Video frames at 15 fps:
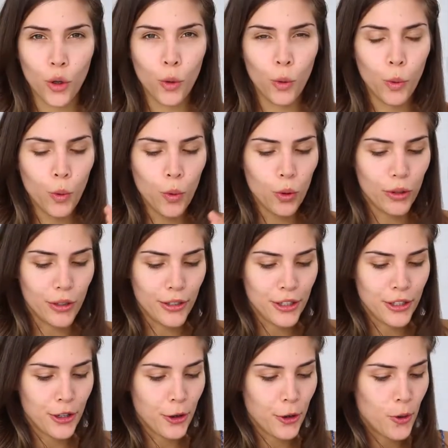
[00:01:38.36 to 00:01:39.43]
Cool,
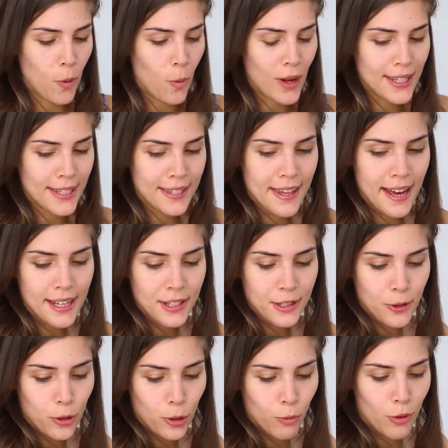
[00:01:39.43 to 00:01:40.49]
so once
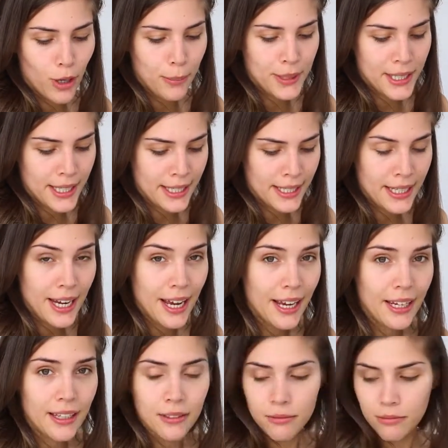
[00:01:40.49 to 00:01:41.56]
that's all rubbed
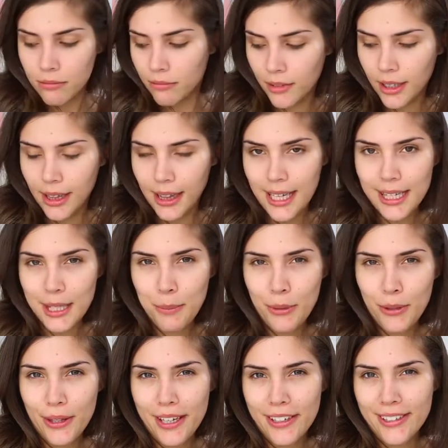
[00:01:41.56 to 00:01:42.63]
in, let's
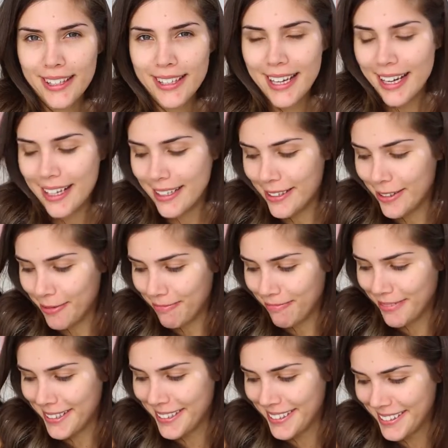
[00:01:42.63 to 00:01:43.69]
put that on silent.
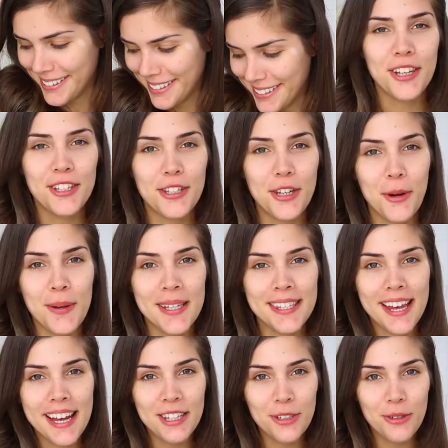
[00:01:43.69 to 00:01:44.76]
So
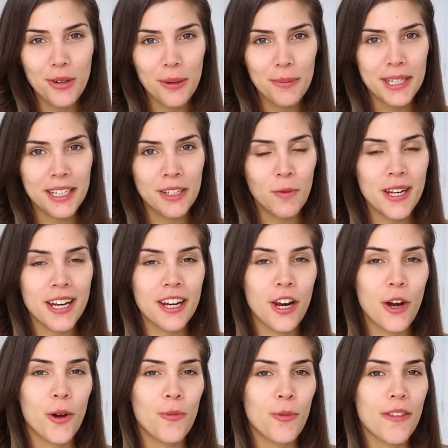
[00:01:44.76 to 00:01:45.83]
once that's all rubbed in, we can
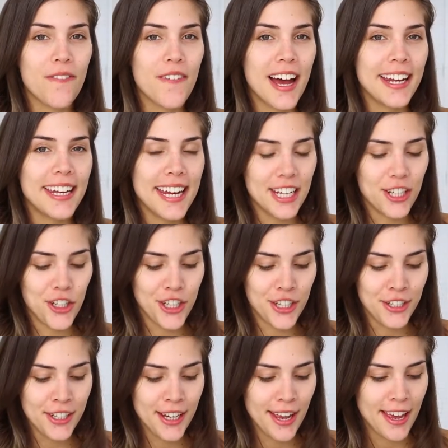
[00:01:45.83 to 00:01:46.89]
go in with
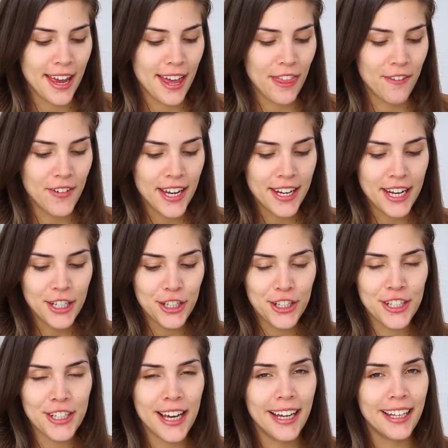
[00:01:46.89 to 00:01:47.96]
foundation. And the
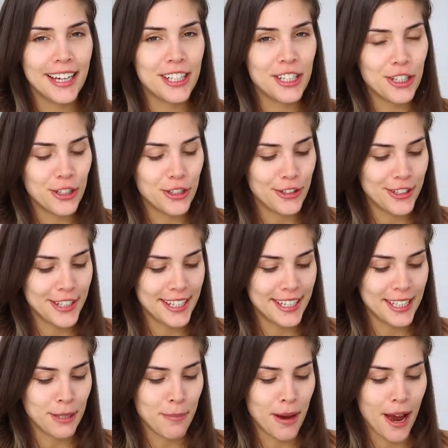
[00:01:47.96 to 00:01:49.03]
foundation I like to use
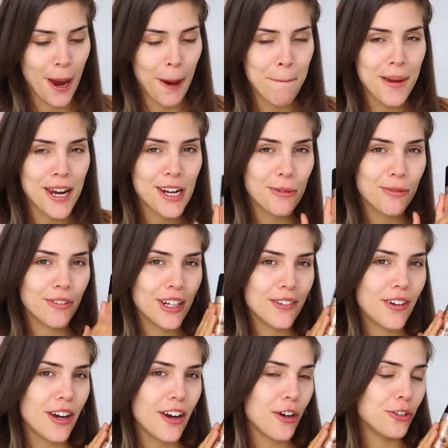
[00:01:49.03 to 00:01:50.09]
is my Makeup
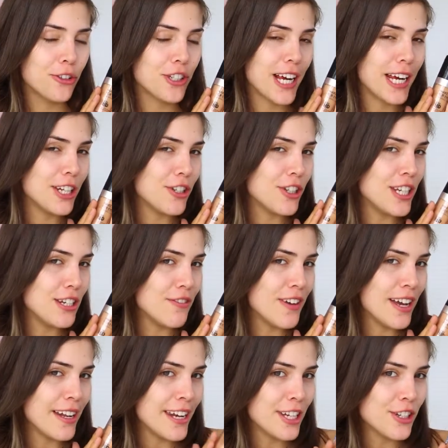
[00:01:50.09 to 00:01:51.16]
Forever Ultra HD
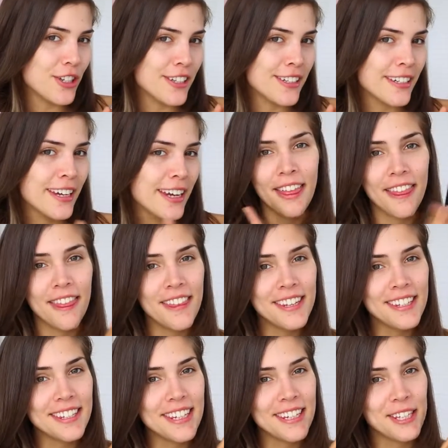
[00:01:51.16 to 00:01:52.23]
foundation.
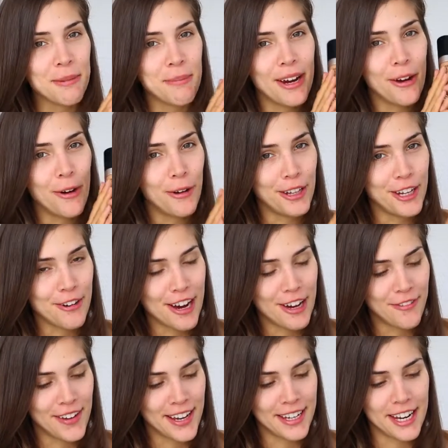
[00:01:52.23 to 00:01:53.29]
This is my Holy
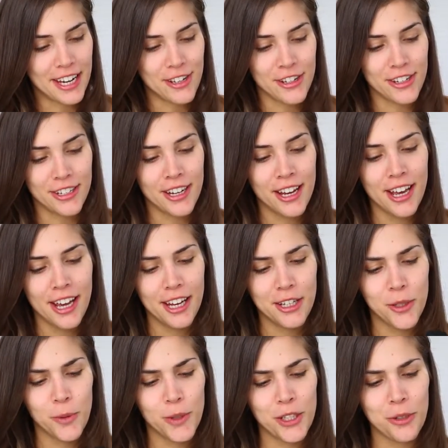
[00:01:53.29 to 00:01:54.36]
Grail foundation.
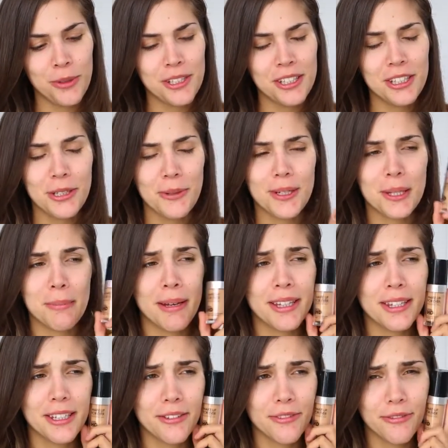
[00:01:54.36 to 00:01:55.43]
Just wish it wasn't so
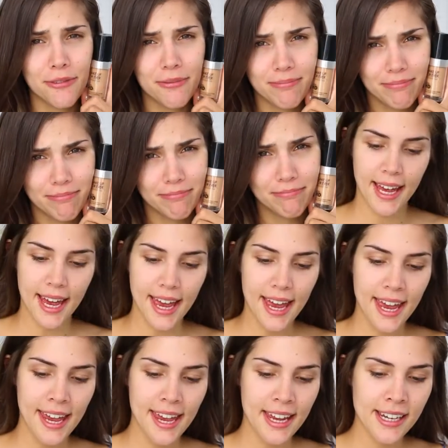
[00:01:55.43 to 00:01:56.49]
expensive.
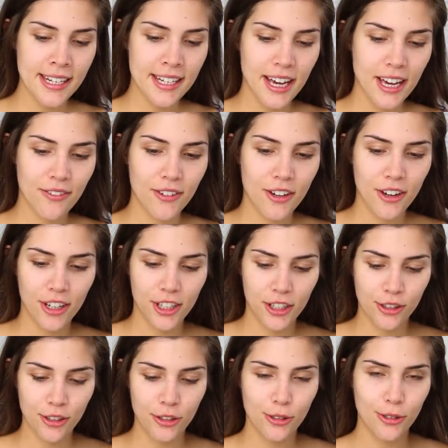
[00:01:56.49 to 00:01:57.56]
And I forgot
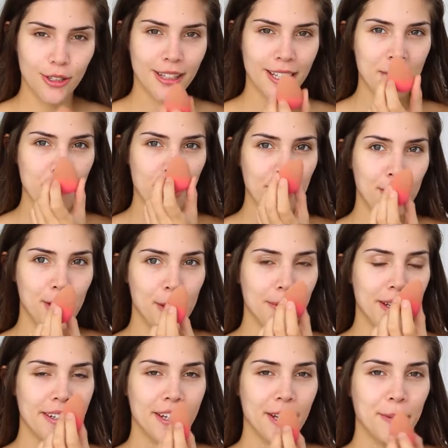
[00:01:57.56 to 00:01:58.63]
to clean my beauty
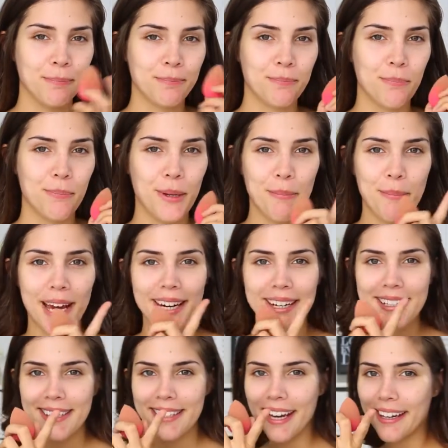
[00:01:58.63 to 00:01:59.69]
blender. Be
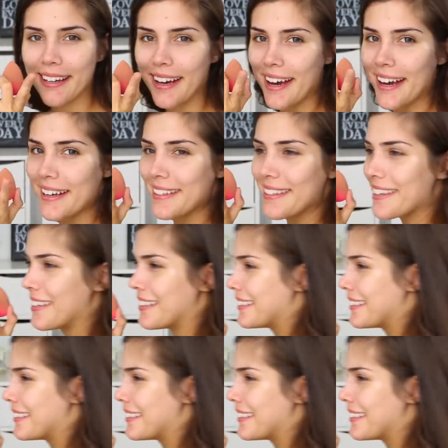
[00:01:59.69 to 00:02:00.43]
back in a sec, guys.